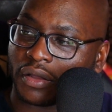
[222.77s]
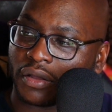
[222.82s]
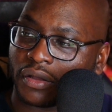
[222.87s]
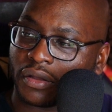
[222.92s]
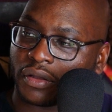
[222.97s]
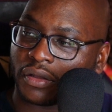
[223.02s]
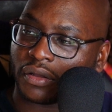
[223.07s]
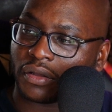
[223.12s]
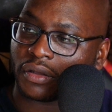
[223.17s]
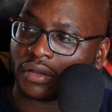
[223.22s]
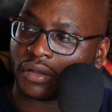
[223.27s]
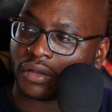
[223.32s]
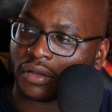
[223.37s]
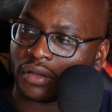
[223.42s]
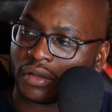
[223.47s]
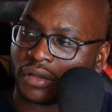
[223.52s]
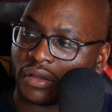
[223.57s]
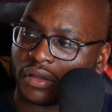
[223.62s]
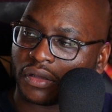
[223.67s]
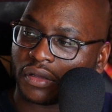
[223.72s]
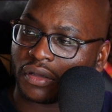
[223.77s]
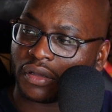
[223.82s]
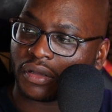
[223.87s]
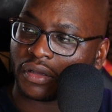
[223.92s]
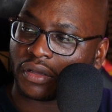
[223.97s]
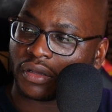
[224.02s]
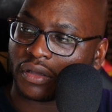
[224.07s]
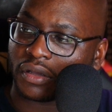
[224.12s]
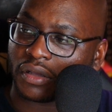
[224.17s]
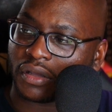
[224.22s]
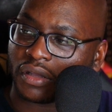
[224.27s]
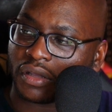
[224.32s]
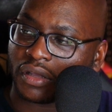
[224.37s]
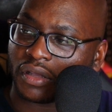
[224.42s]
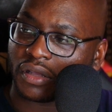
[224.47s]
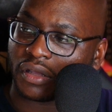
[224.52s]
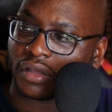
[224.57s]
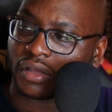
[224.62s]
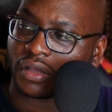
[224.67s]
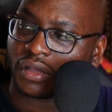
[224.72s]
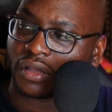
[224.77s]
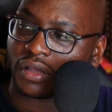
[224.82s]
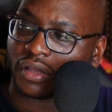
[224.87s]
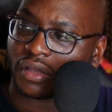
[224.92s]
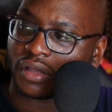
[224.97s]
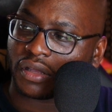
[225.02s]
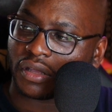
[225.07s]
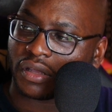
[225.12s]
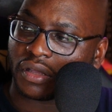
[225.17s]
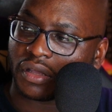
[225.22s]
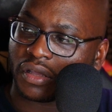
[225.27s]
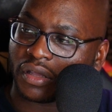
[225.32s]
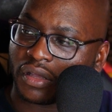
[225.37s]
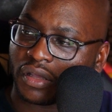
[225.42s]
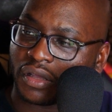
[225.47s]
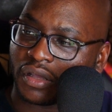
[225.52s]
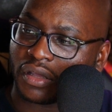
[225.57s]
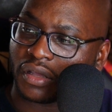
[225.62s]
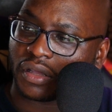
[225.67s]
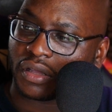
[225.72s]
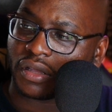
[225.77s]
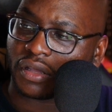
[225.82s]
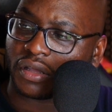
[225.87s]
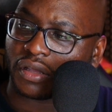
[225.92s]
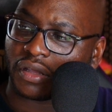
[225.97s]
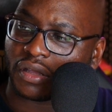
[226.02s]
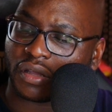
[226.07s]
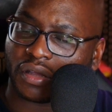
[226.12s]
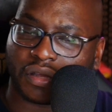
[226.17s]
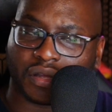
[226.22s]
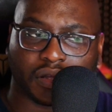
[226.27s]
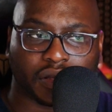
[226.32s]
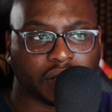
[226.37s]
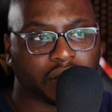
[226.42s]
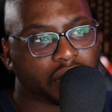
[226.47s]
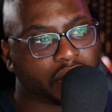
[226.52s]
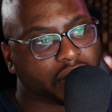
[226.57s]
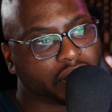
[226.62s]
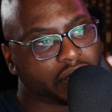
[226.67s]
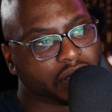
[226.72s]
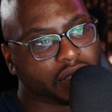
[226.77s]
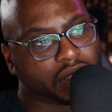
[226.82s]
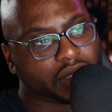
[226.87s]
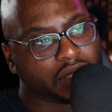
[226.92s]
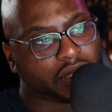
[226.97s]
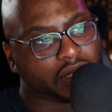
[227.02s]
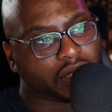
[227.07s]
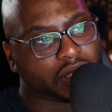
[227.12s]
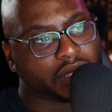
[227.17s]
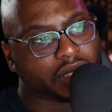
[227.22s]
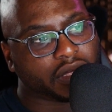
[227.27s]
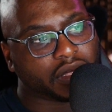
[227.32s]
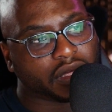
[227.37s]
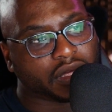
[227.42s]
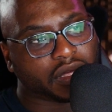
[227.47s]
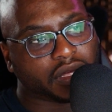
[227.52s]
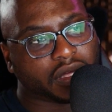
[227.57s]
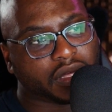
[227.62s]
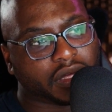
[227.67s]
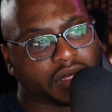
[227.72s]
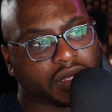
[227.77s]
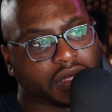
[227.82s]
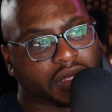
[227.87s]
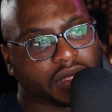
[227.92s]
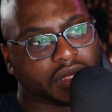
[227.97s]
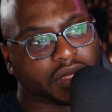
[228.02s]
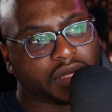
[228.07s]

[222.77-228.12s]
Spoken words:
No one is speaking in this clip.